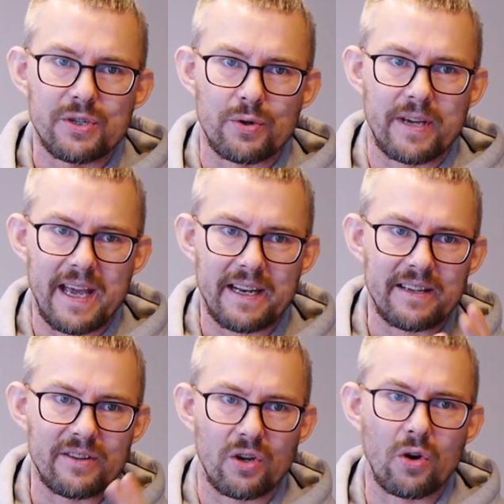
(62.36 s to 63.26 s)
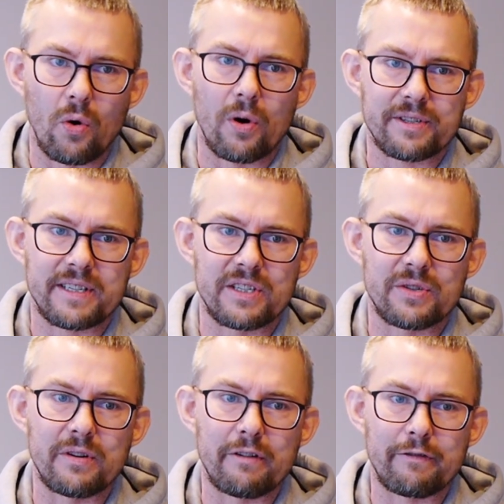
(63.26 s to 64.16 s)
to get the chords into
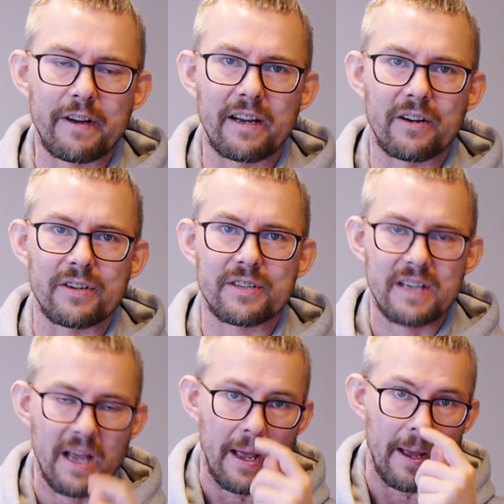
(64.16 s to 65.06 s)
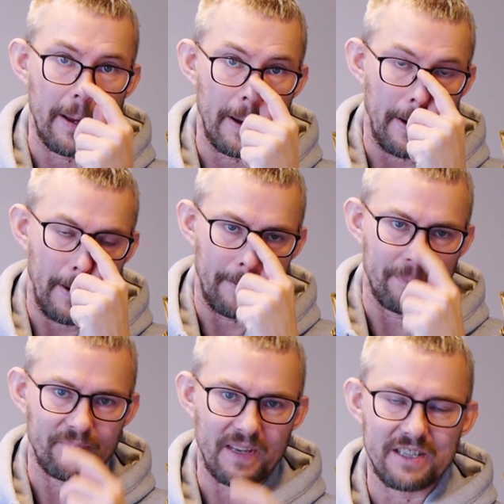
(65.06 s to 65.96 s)
your fingers.
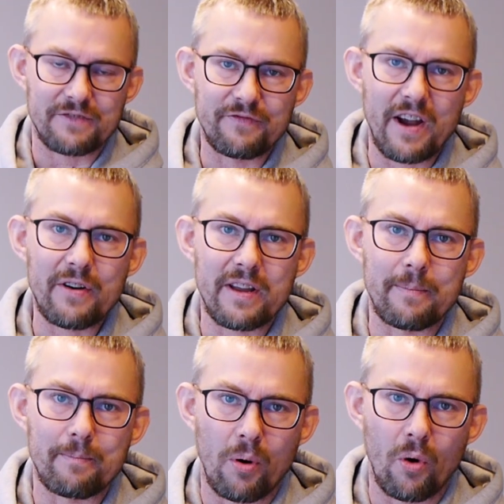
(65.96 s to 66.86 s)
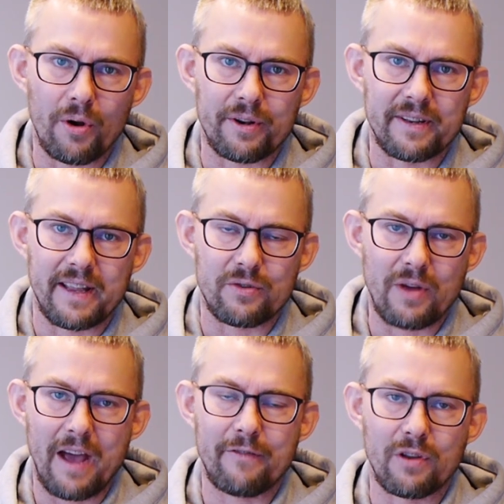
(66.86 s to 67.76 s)
It's very important that you
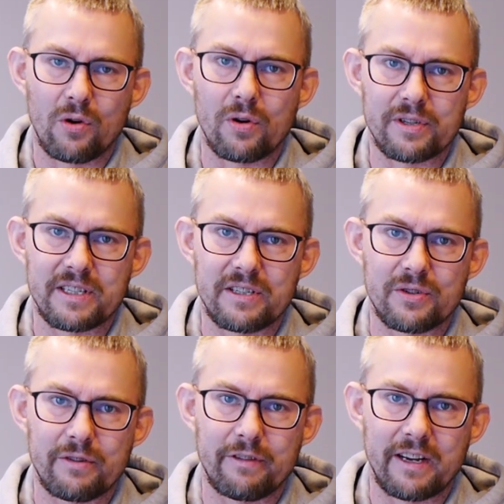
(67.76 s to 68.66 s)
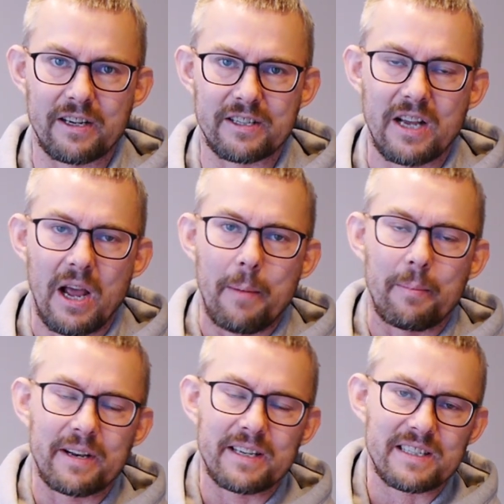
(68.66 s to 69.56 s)
have the chords into your fingers,
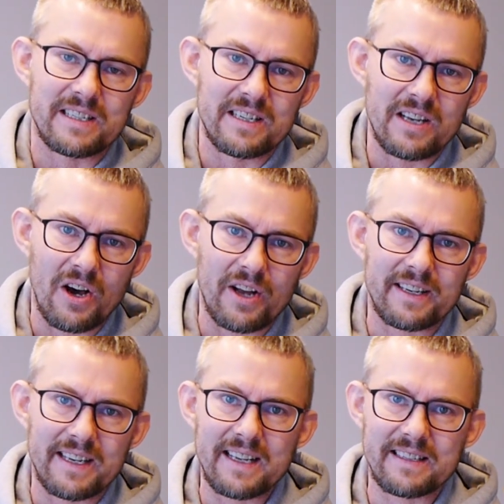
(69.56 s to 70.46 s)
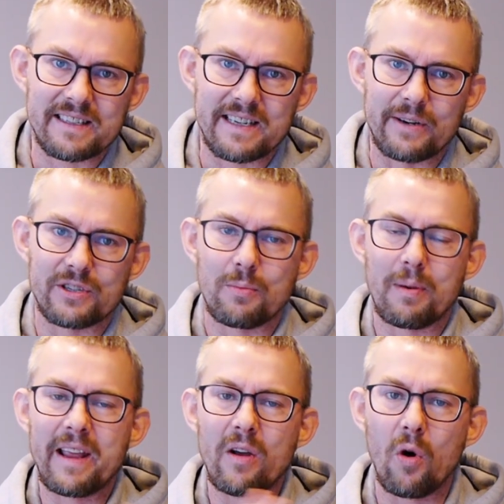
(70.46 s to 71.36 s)
but it's not necessary to
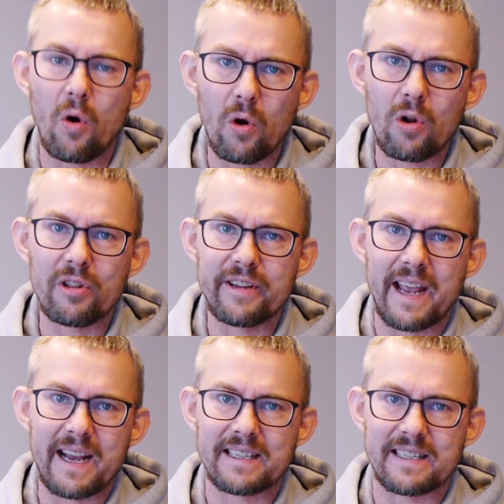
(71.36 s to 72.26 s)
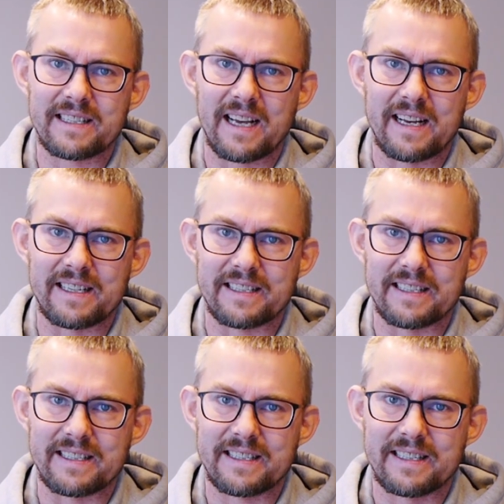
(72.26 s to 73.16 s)
play all the
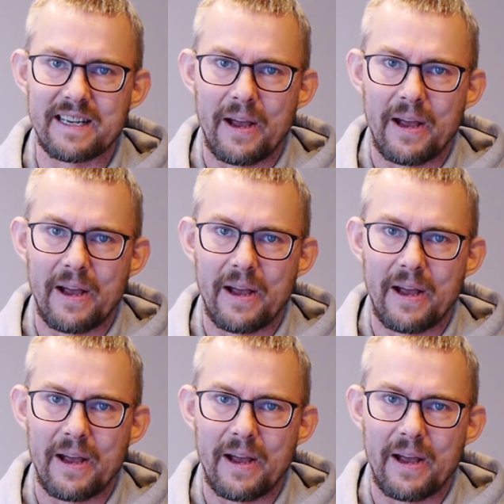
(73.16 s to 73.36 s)
exercises